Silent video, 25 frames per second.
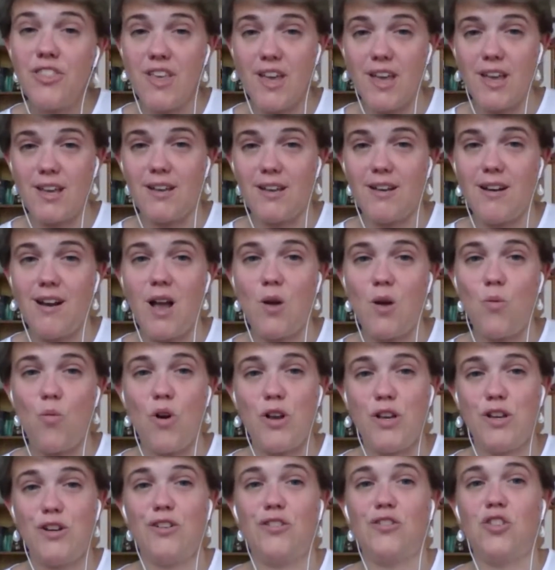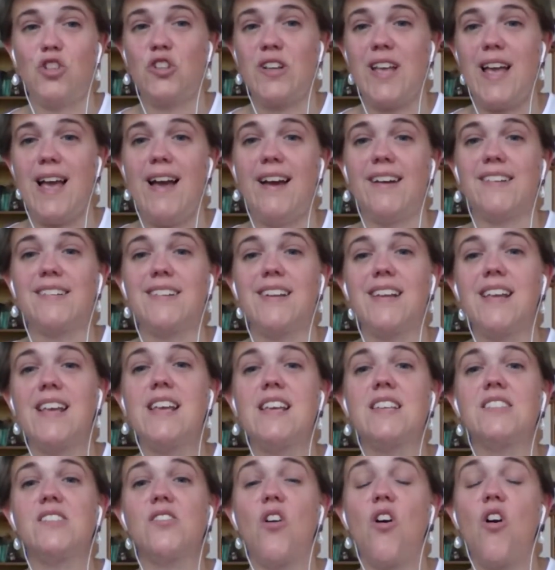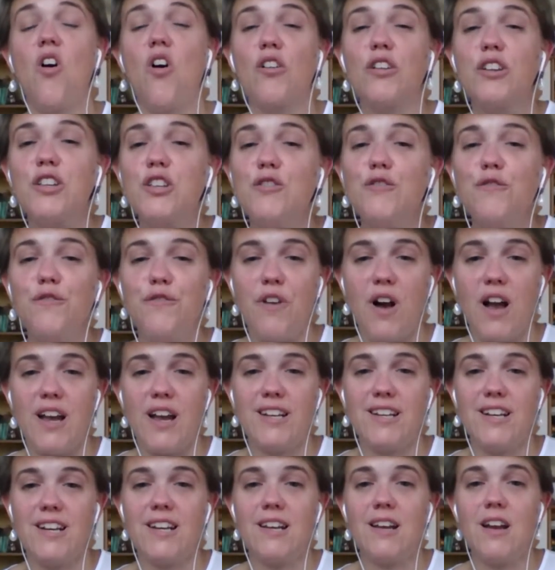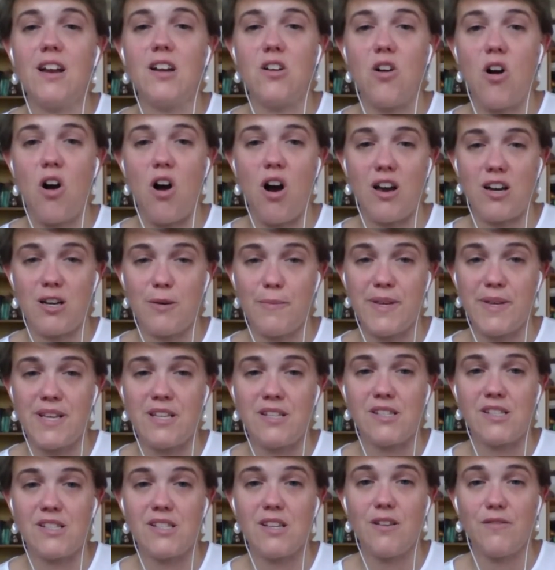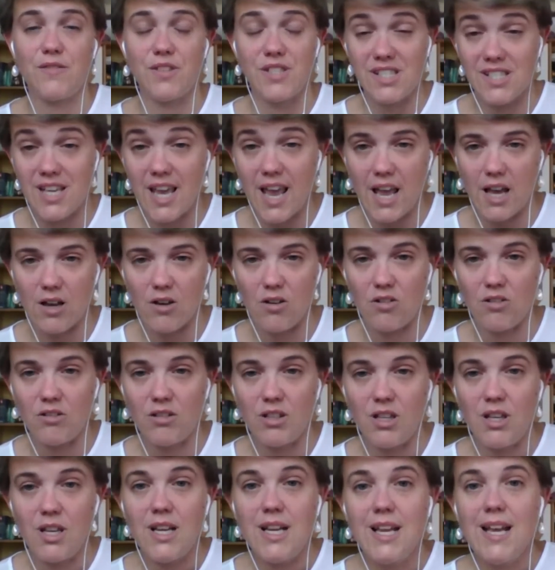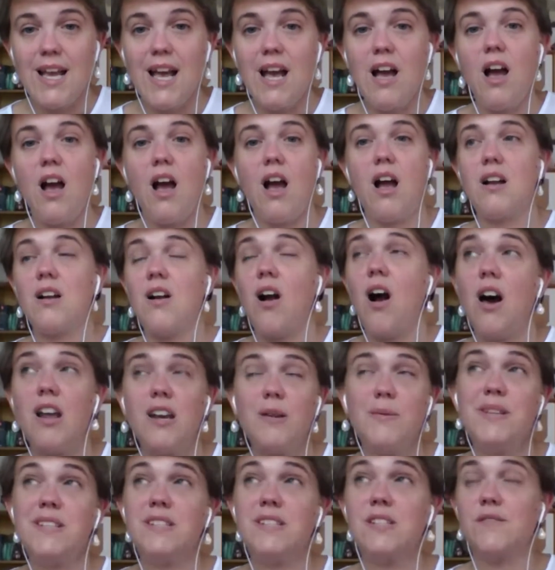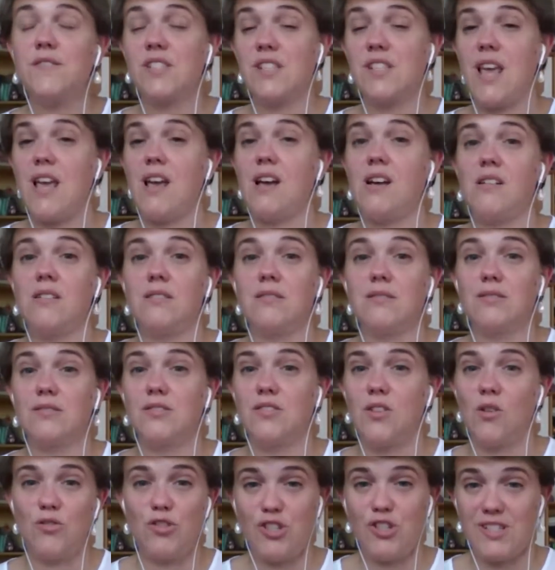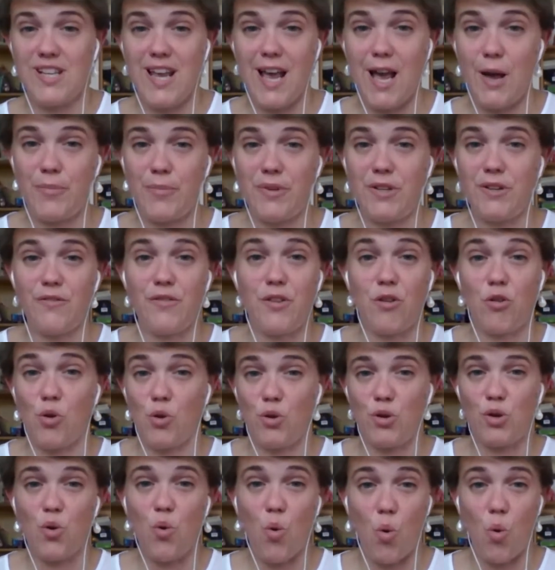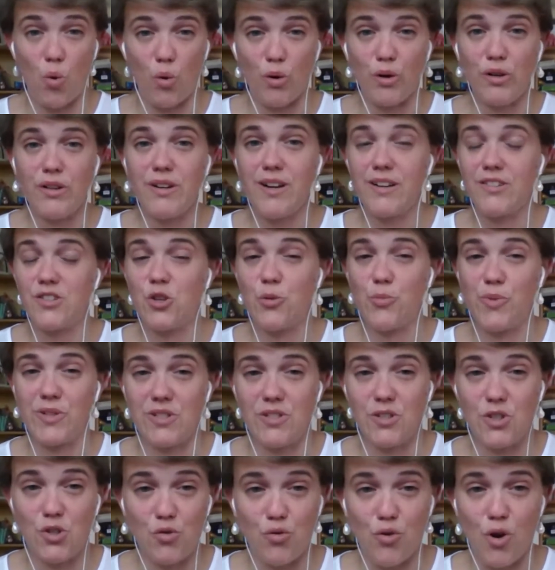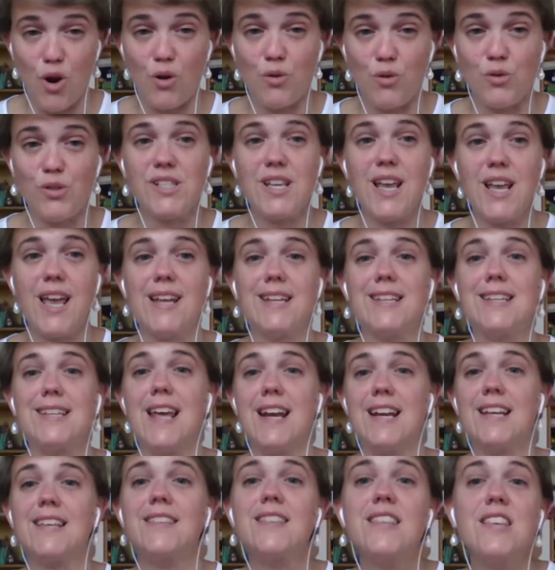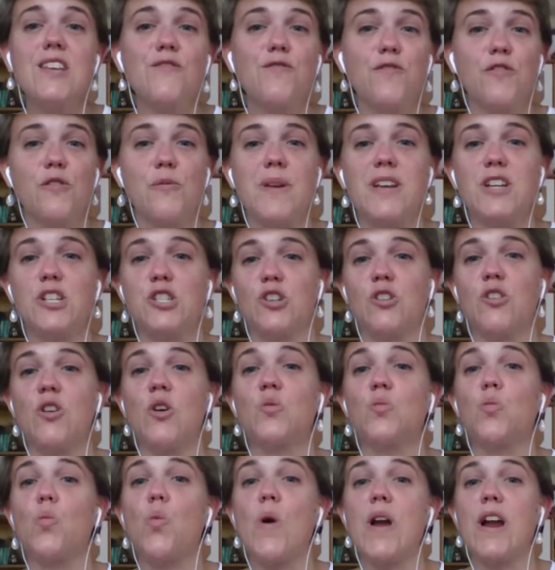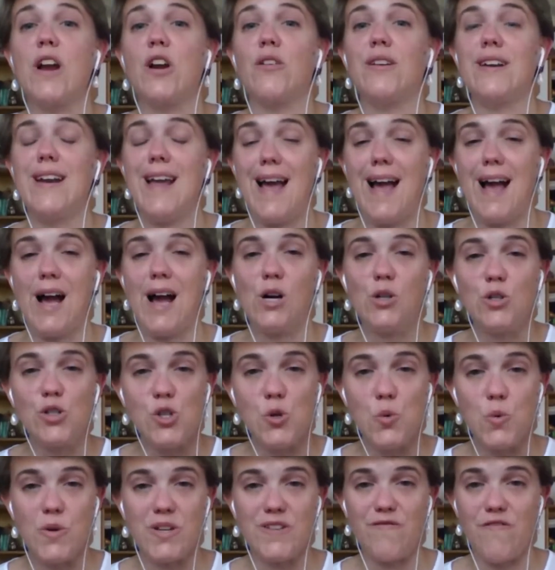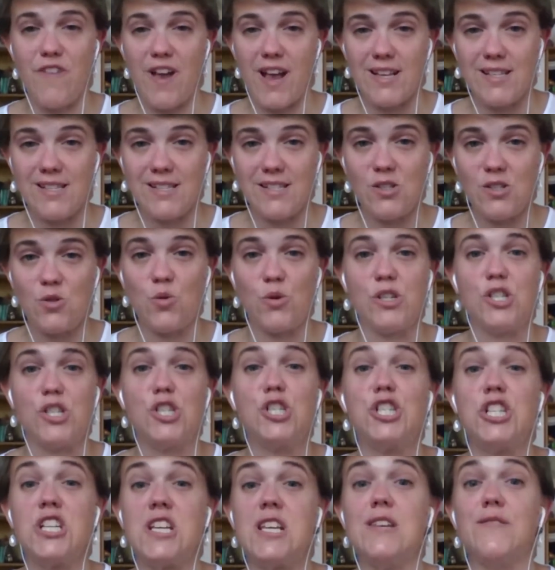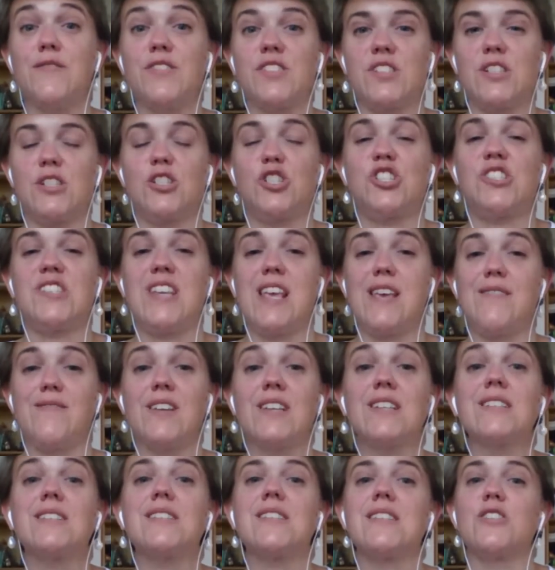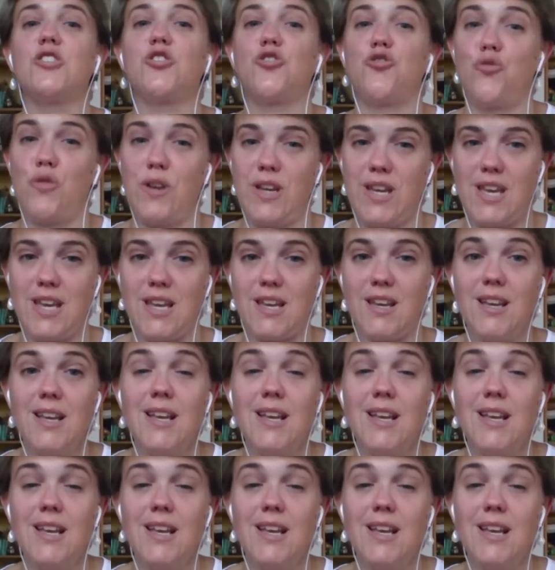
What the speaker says: thing I want you to look at is, are you finding economies of scale? Economies of scale don't just happen of their own accord as your business grows, and getting the information on where and how to invest to achieve such savings is tricky.